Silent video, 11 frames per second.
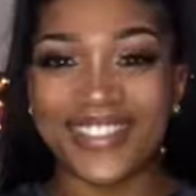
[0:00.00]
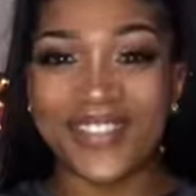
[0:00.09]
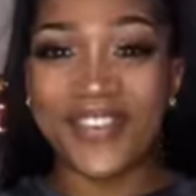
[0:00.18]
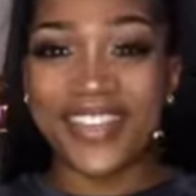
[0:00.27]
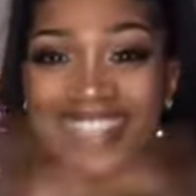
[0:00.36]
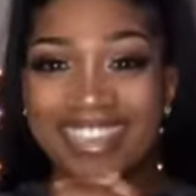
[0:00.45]
We
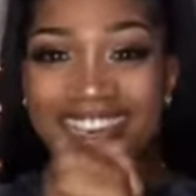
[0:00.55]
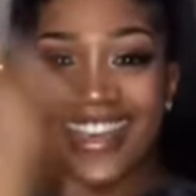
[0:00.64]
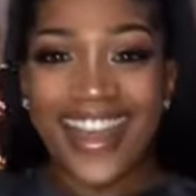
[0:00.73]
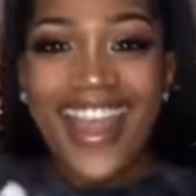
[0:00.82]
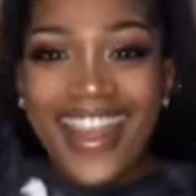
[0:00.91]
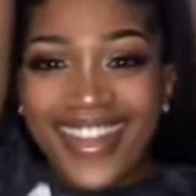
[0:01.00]
want to see
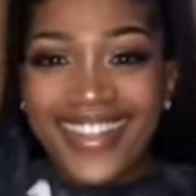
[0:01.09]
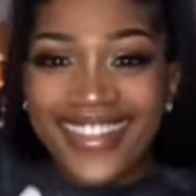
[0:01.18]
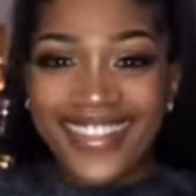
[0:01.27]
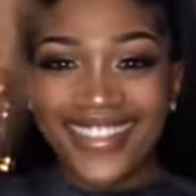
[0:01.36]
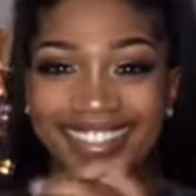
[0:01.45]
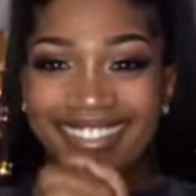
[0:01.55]

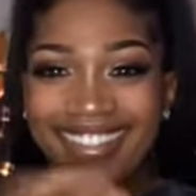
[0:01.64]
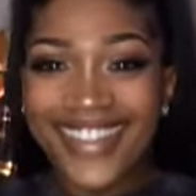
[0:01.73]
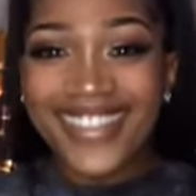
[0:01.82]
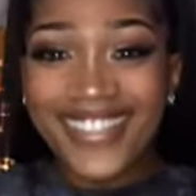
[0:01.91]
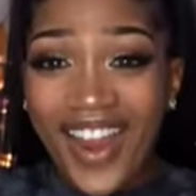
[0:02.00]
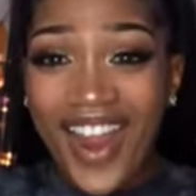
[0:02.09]

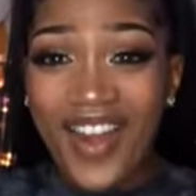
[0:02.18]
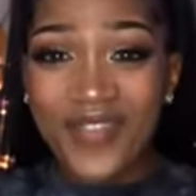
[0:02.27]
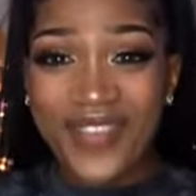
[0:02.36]
sharp.